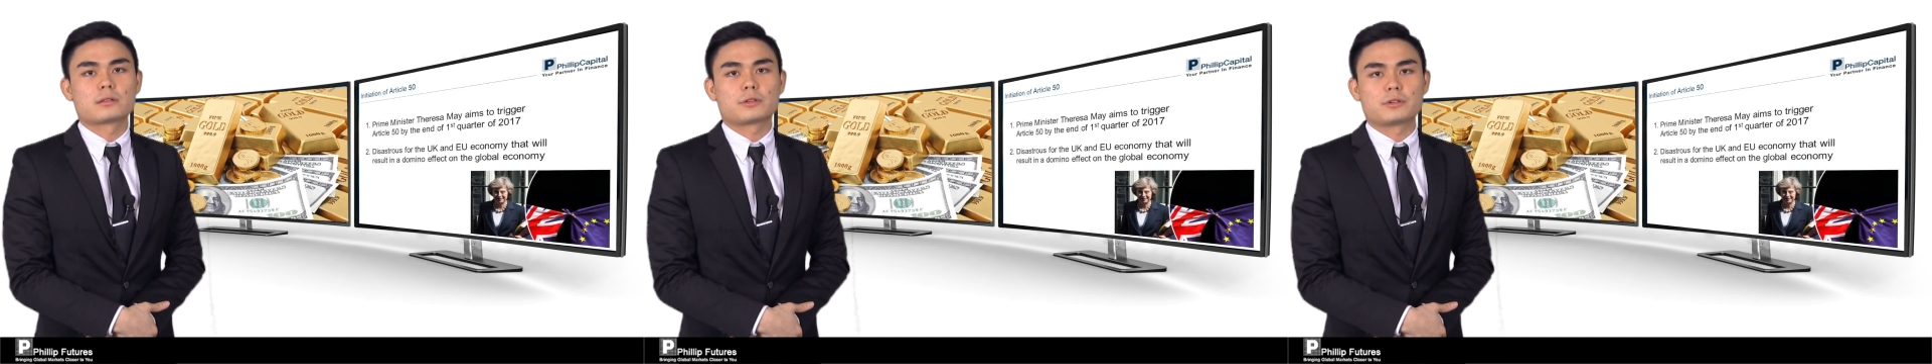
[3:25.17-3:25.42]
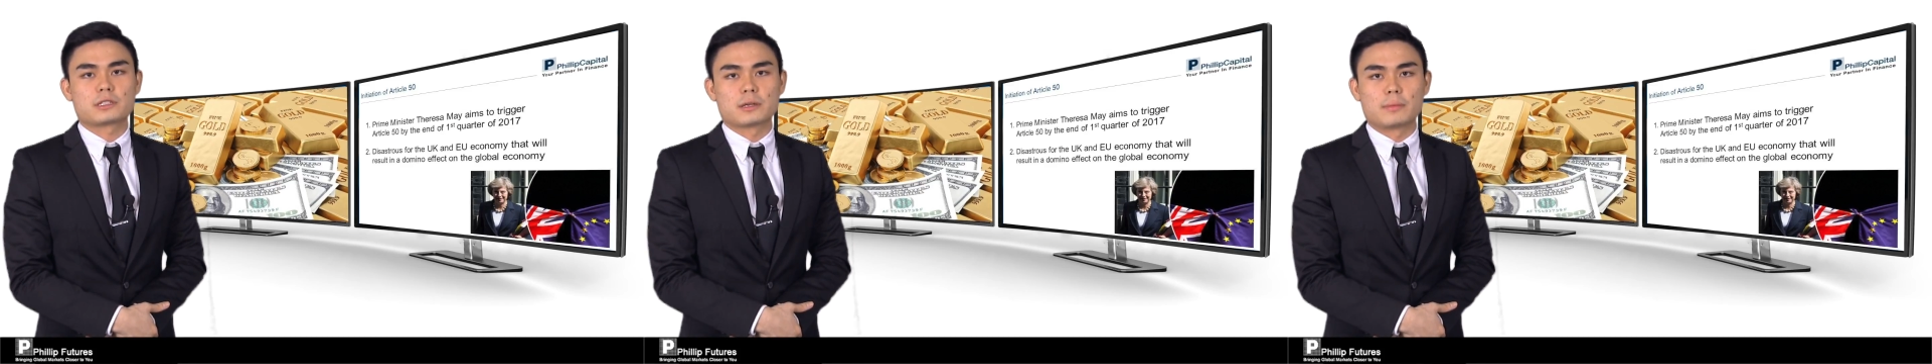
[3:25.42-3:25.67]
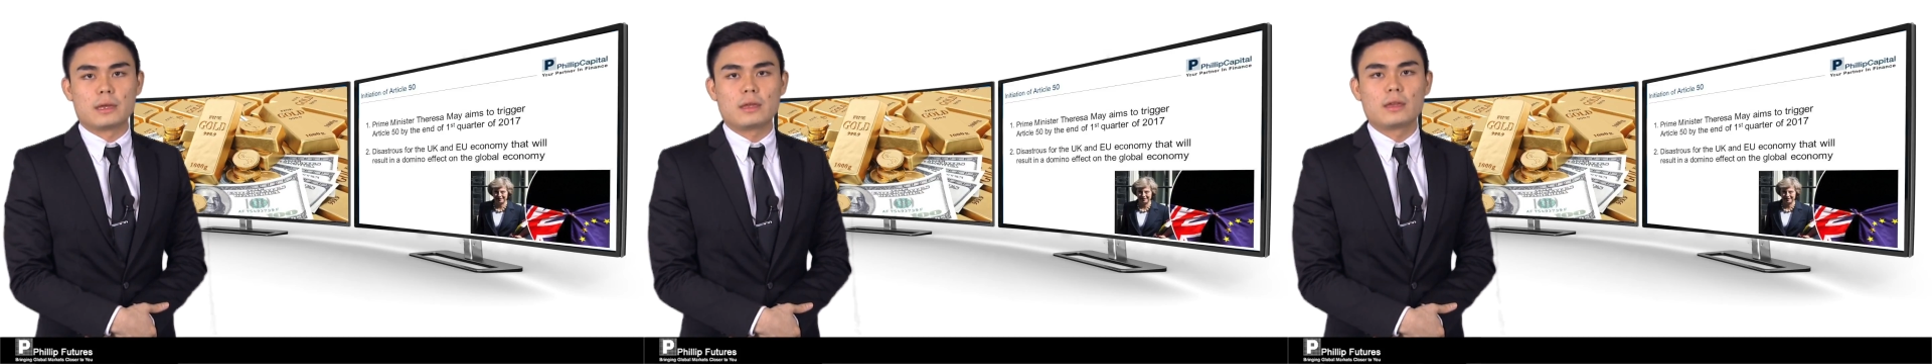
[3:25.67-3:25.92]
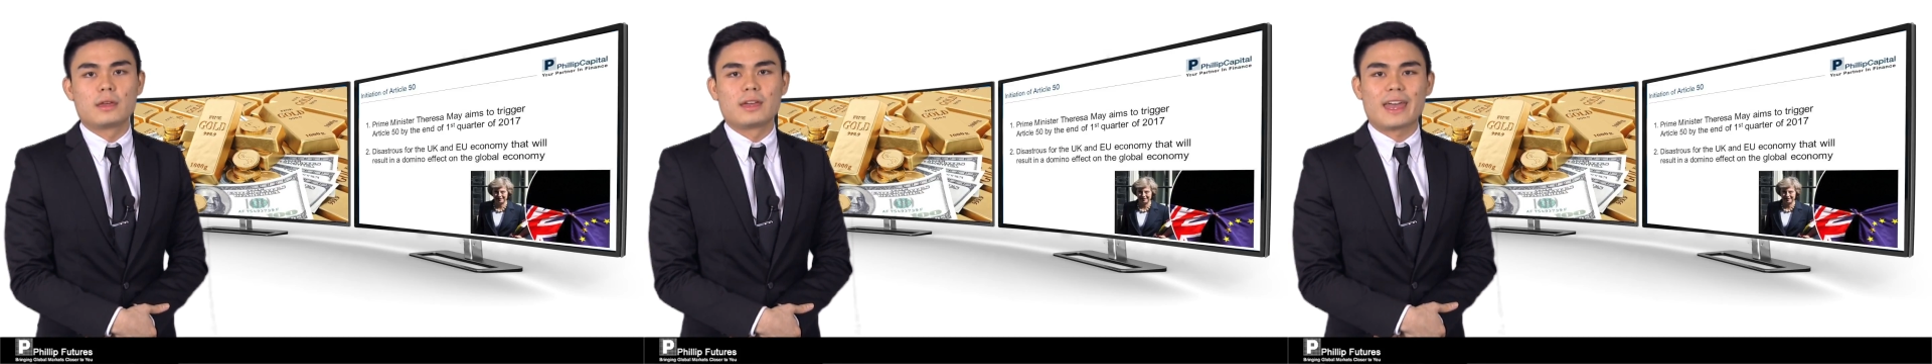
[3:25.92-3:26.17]
Theresa
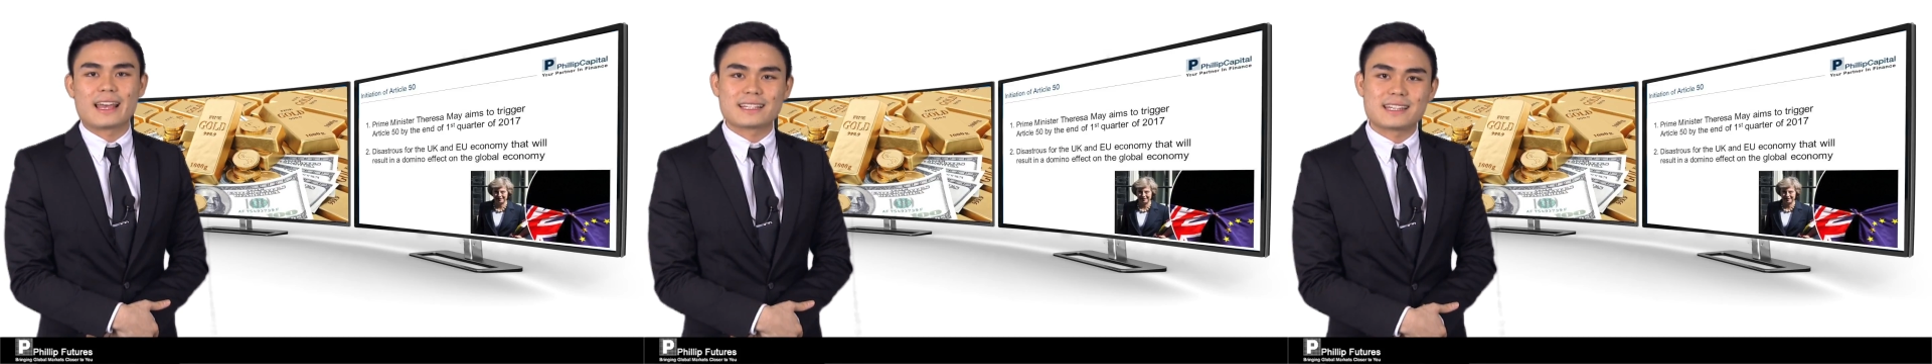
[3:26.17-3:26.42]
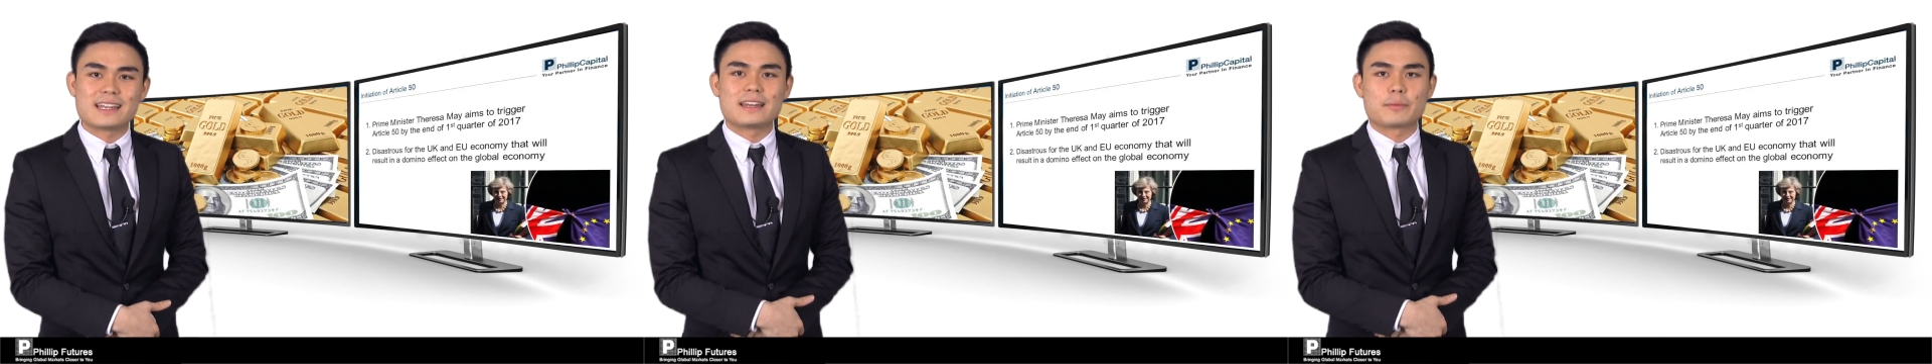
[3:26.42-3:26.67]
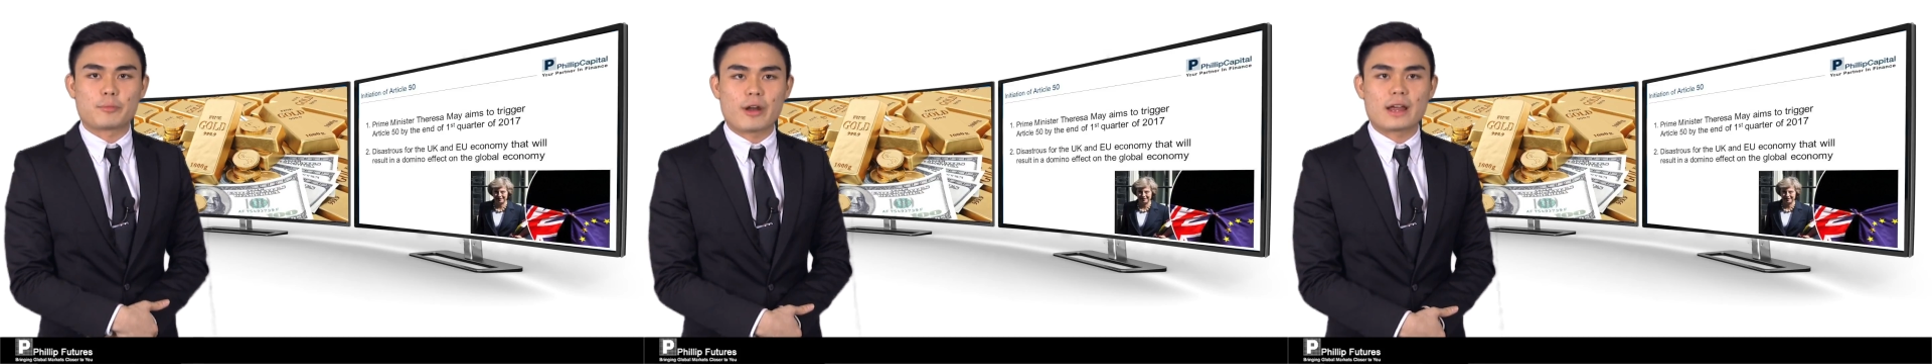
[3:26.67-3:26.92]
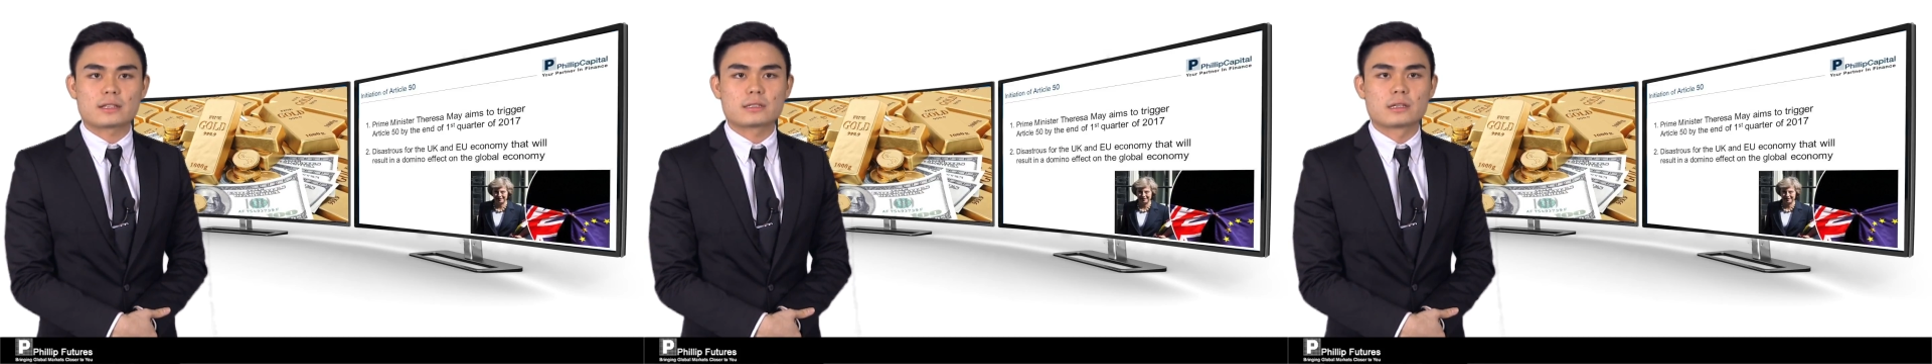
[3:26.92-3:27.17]
May has said in the
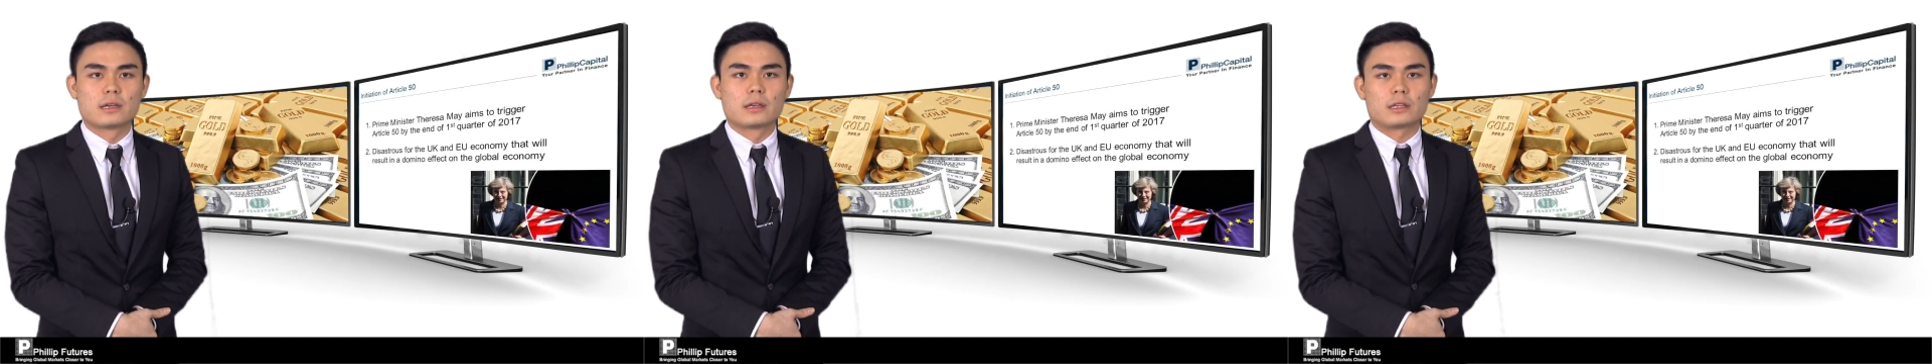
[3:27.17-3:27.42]
press